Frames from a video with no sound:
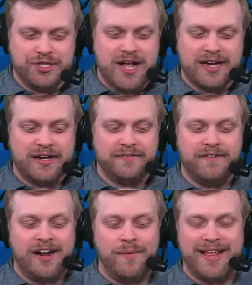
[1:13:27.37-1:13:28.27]
not going to
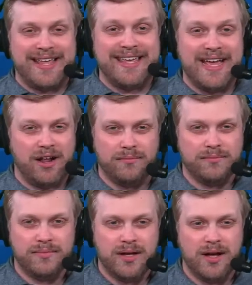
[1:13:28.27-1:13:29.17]
find a way to get them.
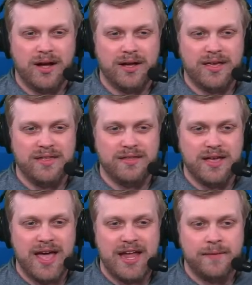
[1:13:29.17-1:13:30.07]
Uh, in
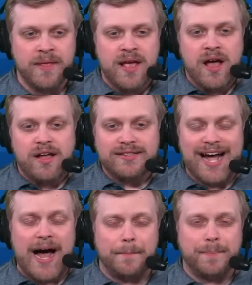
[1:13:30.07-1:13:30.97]
the end,
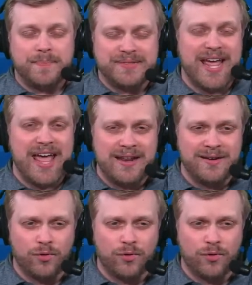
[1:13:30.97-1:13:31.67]
top ten